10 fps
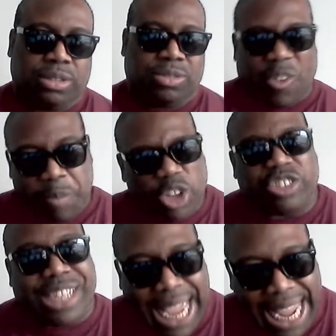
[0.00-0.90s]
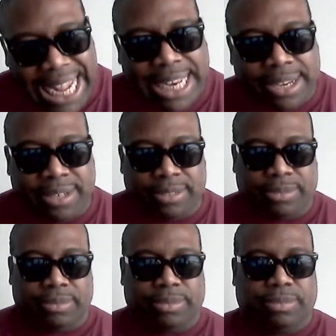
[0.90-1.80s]
for personal gain.
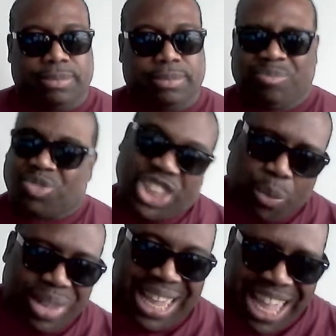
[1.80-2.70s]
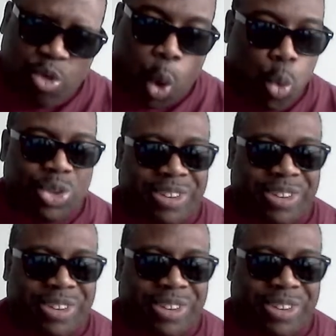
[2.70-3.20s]
We will create our own